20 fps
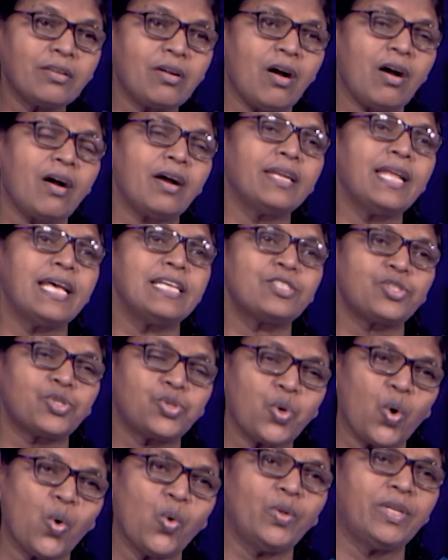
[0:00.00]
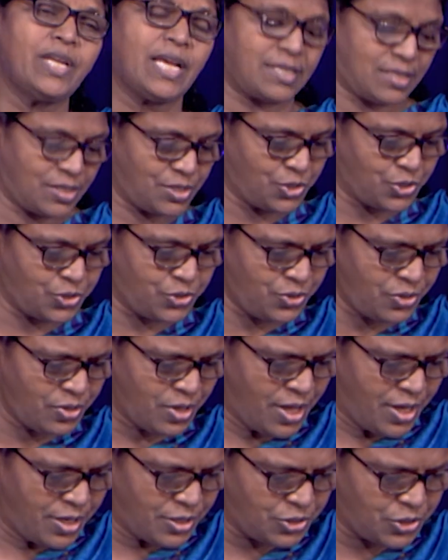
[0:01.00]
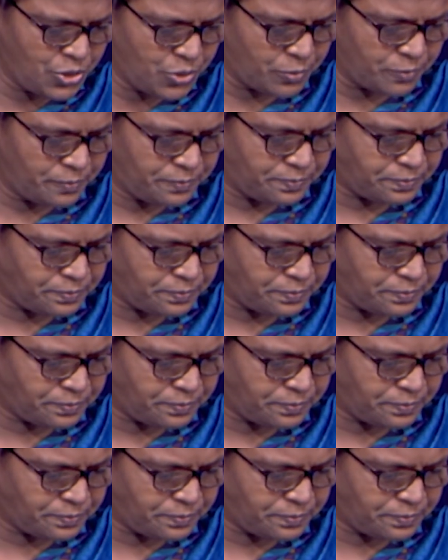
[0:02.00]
God has told us to do.